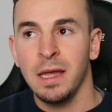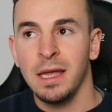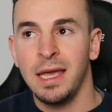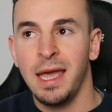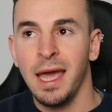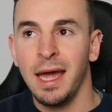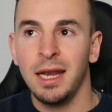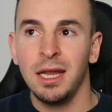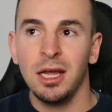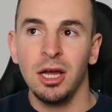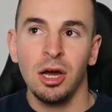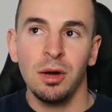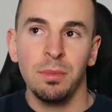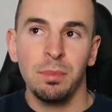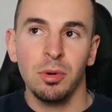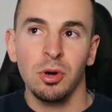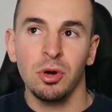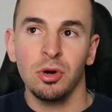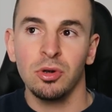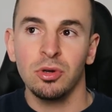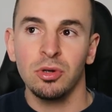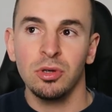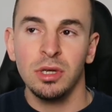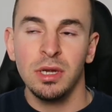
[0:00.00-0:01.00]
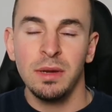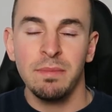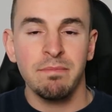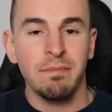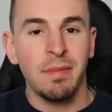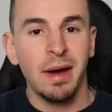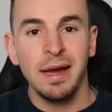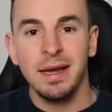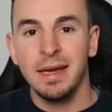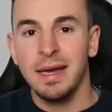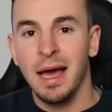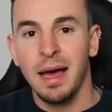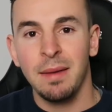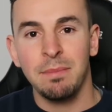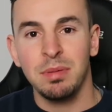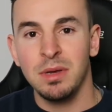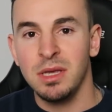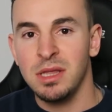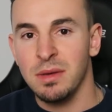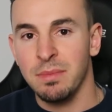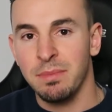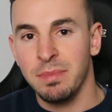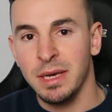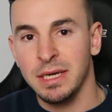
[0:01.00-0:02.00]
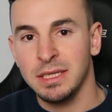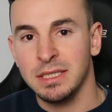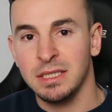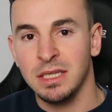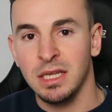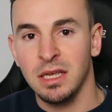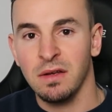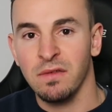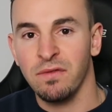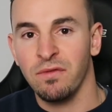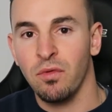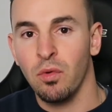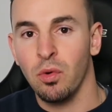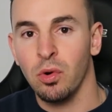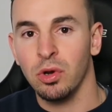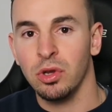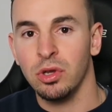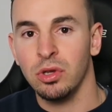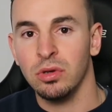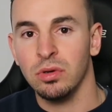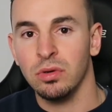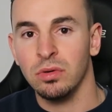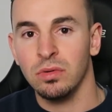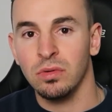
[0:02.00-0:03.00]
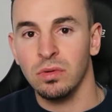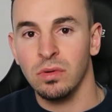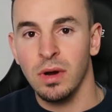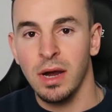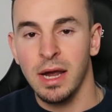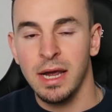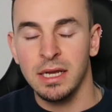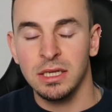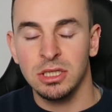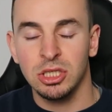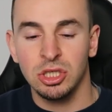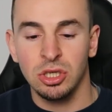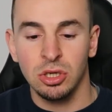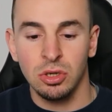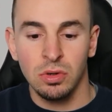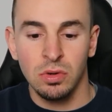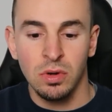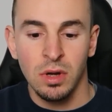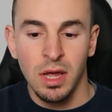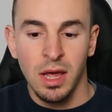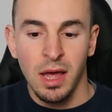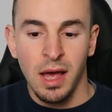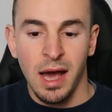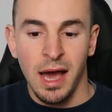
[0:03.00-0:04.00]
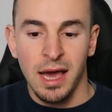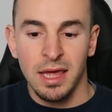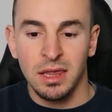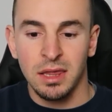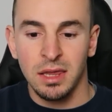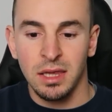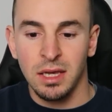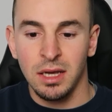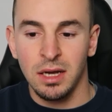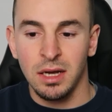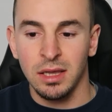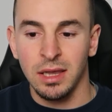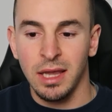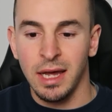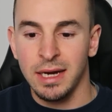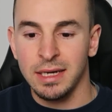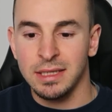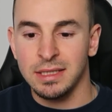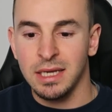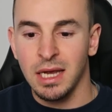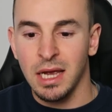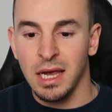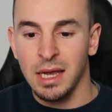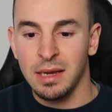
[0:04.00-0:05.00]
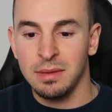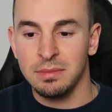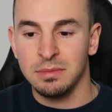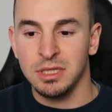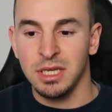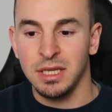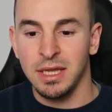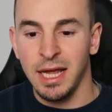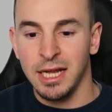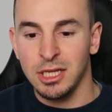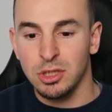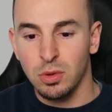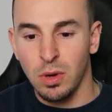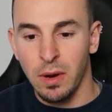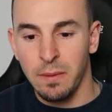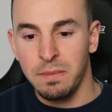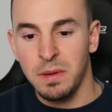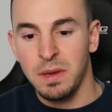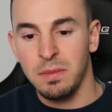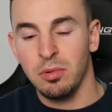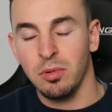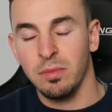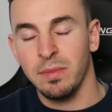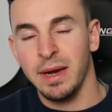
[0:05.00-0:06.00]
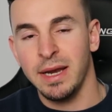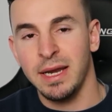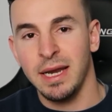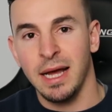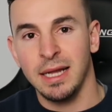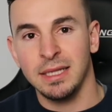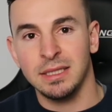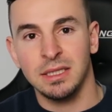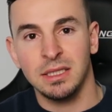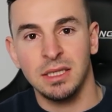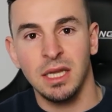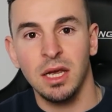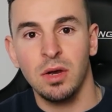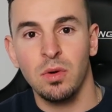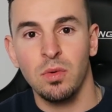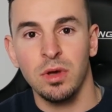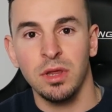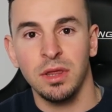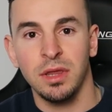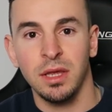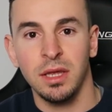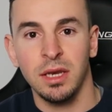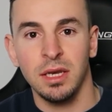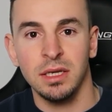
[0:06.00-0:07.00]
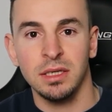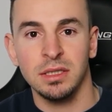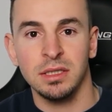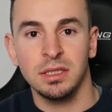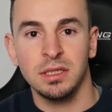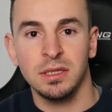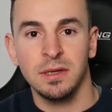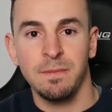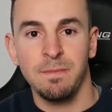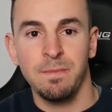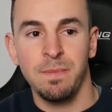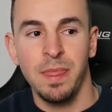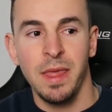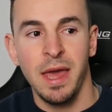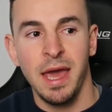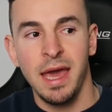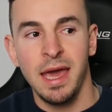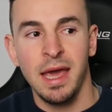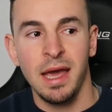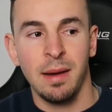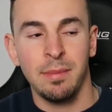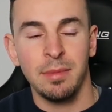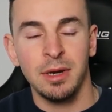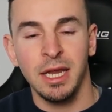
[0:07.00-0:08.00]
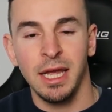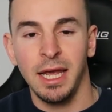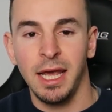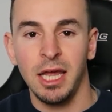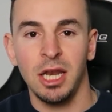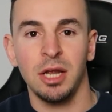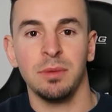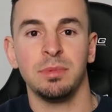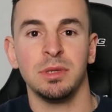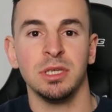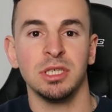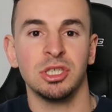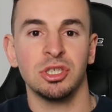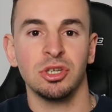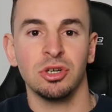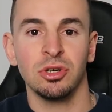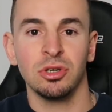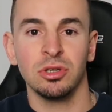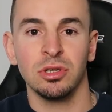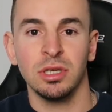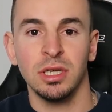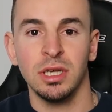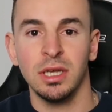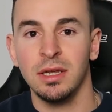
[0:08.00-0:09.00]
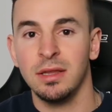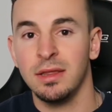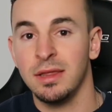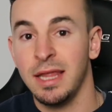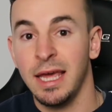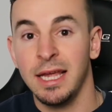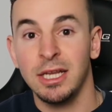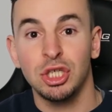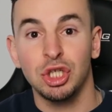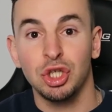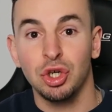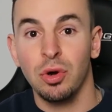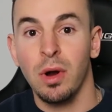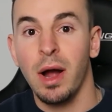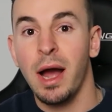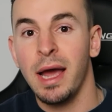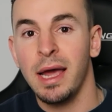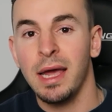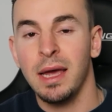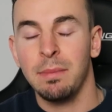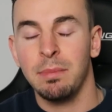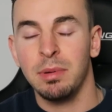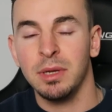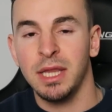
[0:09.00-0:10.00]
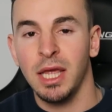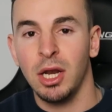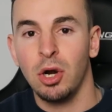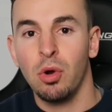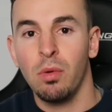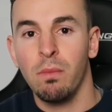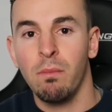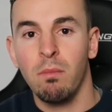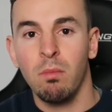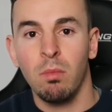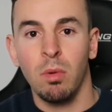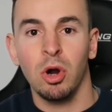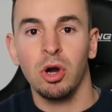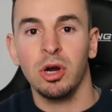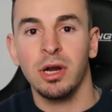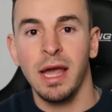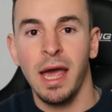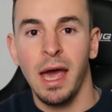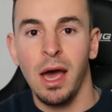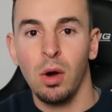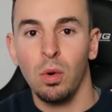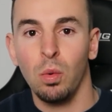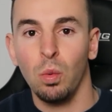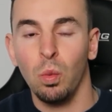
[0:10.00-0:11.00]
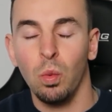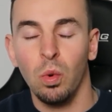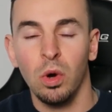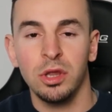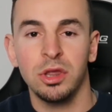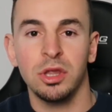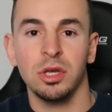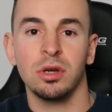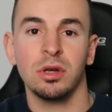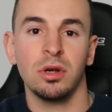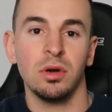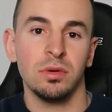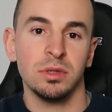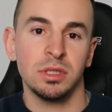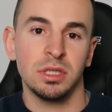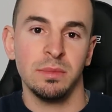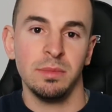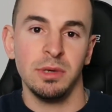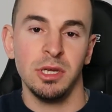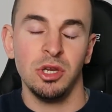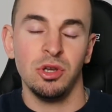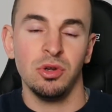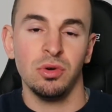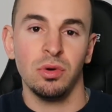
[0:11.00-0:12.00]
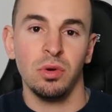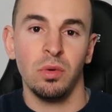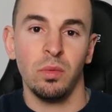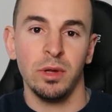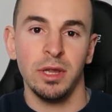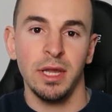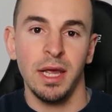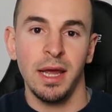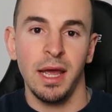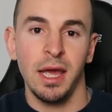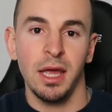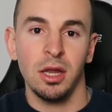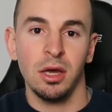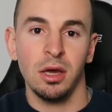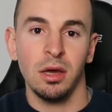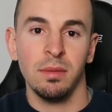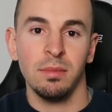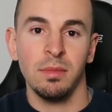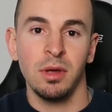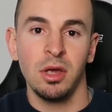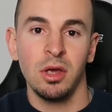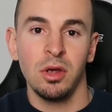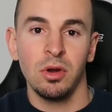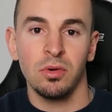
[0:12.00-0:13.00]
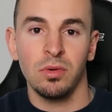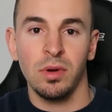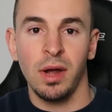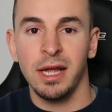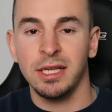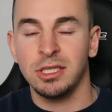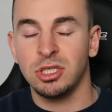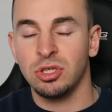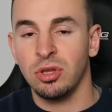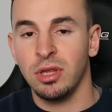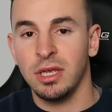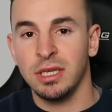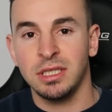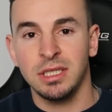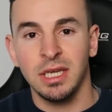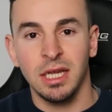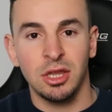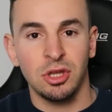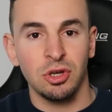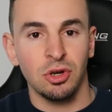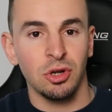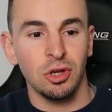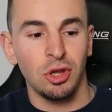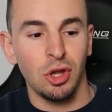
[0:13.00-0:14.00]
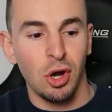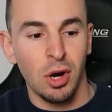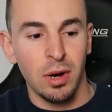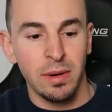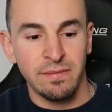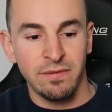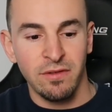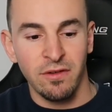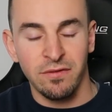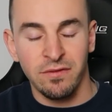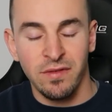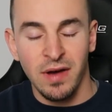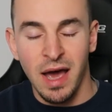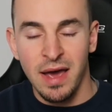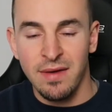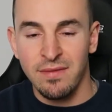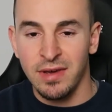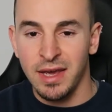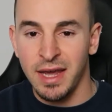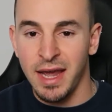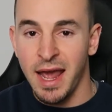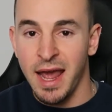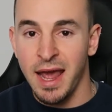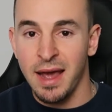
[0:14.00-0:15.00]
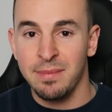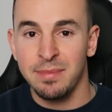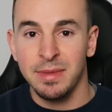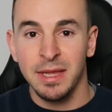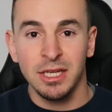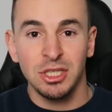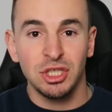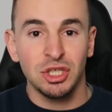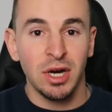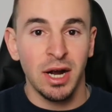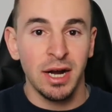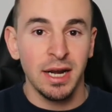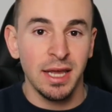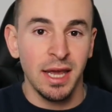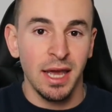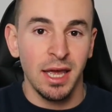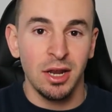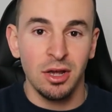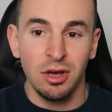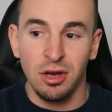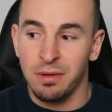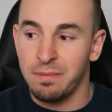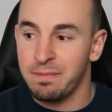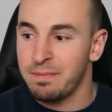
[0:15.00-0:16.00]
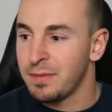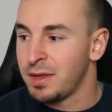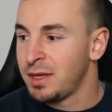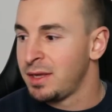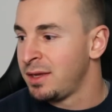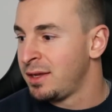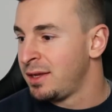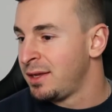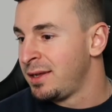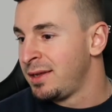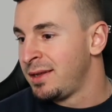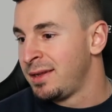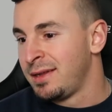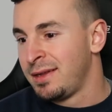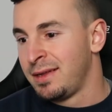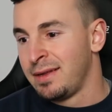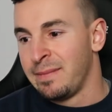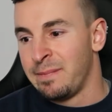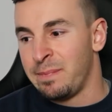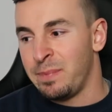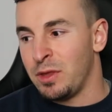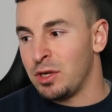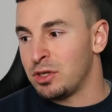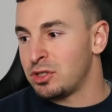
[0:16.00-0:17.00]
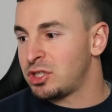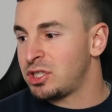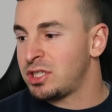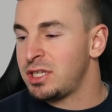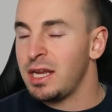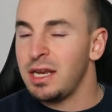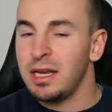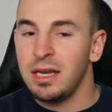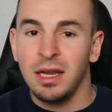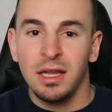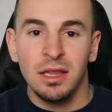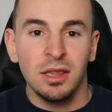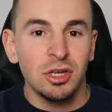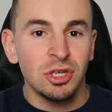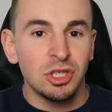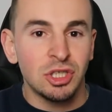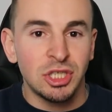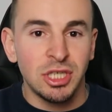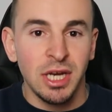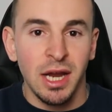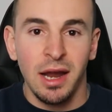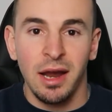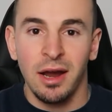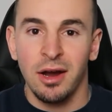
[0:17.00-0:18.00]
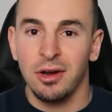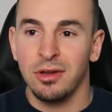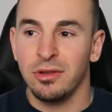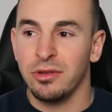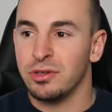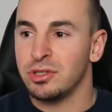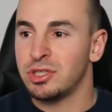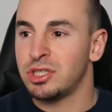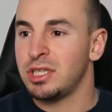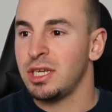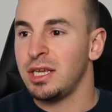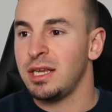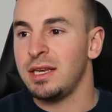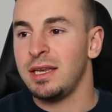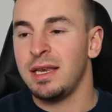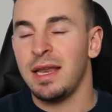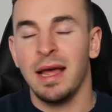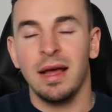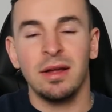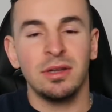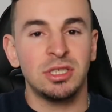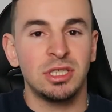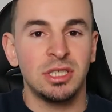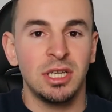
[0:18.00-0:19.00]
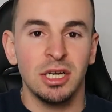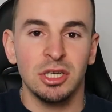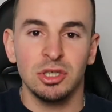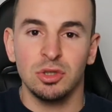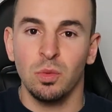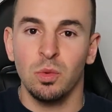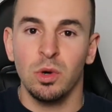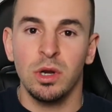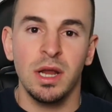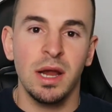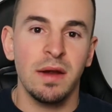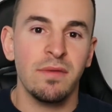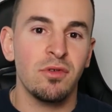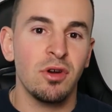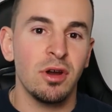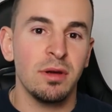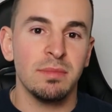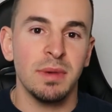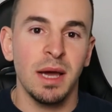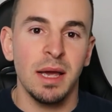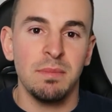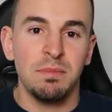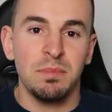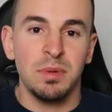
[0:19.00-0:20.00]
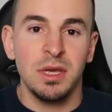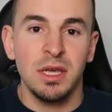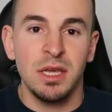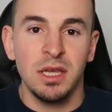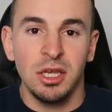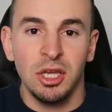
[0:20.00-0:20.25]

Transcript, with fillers: getting up early might not be the best thing for you, right? So I think a lot of times, and that's why people might not stick with it, is hey, I'm going to get up this early. They try it, but they don't mark out what they're going to be doing when they get up, right? So they set their alarm for 5 a.m., they try to get up. They're sitting in their chair, they're sitting downstairs, whatever it might be,